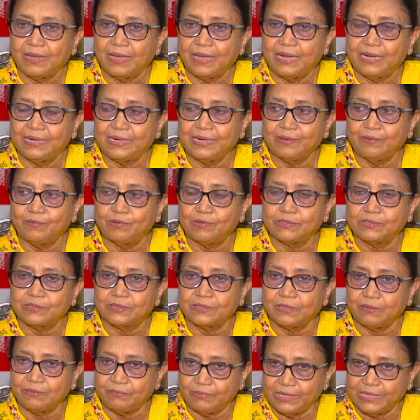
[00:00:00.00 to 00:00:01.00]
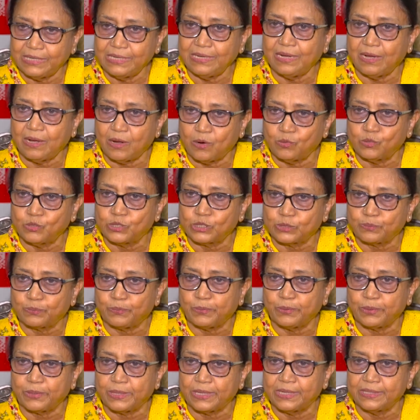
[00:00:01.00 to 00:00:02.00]
and I was very
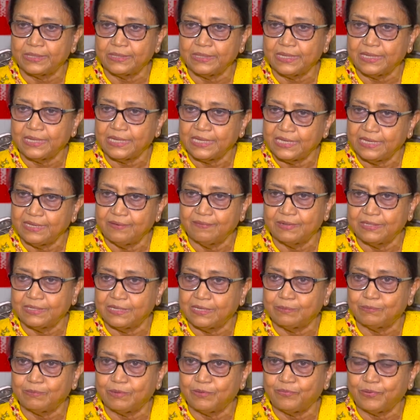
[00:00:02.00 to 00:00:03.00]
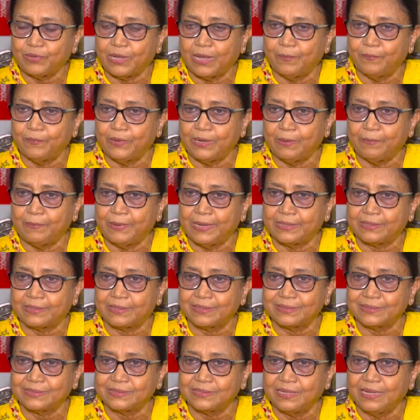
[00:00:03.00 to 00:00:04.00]
outspoken, even in my family
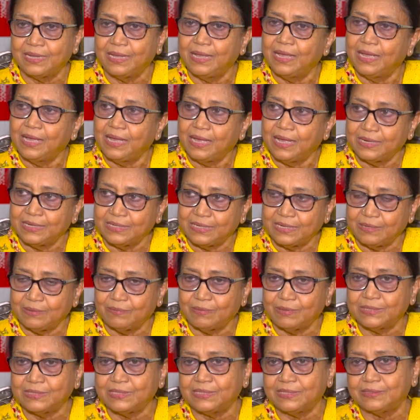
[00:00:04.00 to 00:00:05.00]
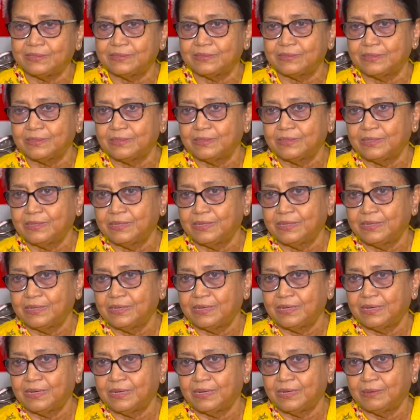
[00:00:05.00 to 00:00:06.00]
matters, and even in
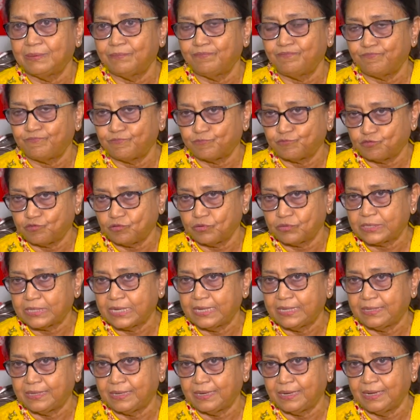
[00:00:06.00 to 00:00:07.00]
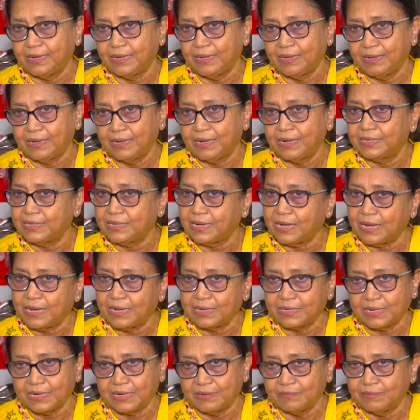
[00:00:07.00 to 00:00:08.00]
society,
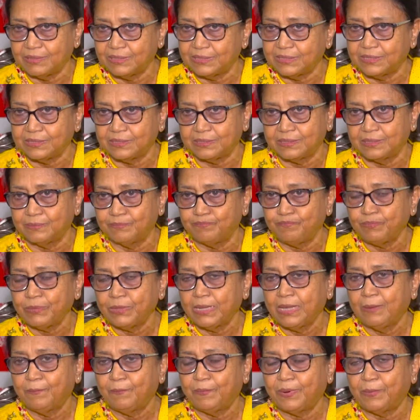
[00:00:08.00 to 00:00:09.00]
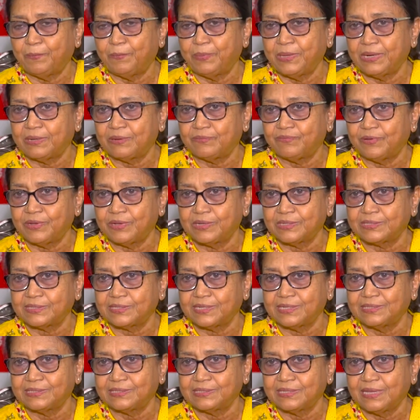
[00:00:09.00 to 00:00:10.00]
or even in public
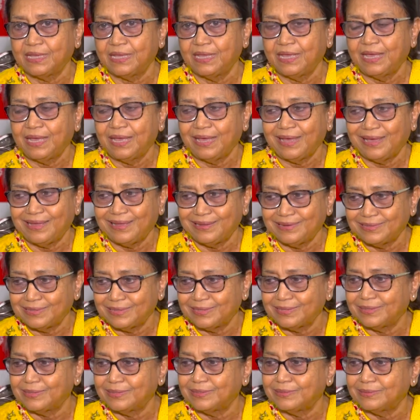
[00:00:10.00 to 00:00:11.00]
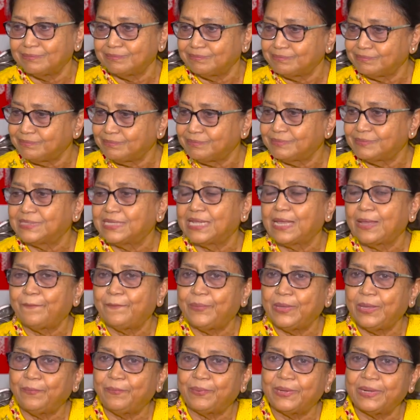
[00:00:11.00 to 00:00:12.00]
functions, and
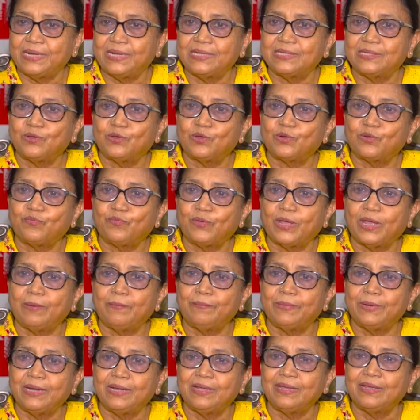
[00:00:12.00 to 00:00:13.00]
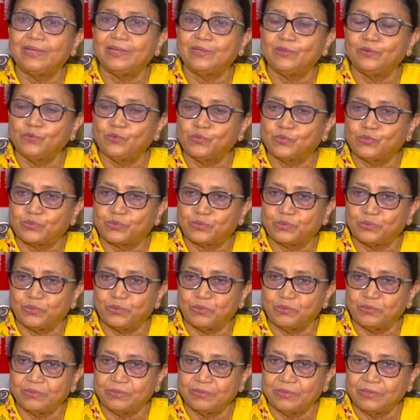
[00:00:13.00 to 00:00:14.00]
people in our family used
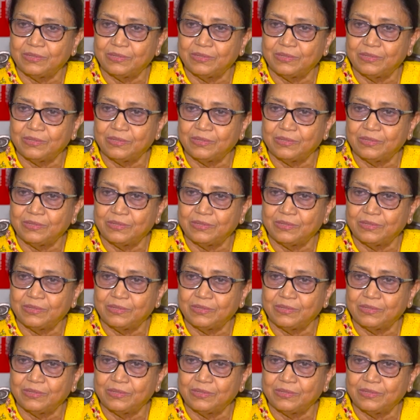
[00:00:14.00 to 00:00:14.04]
to